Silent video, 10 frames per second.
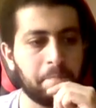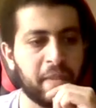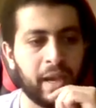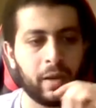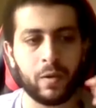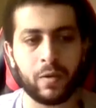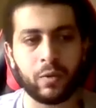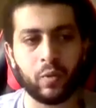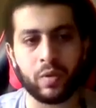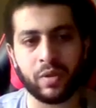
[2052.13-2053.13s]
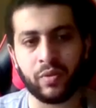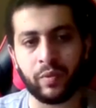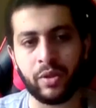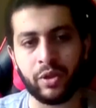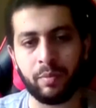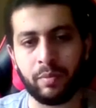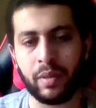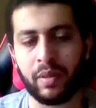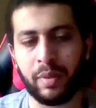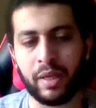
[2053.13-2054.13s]
anger towards religion, but
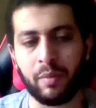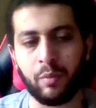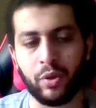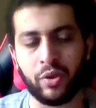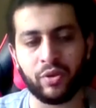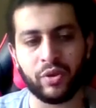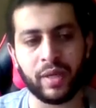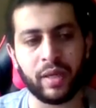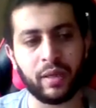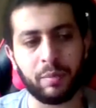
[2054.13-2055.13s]
he became more understanding.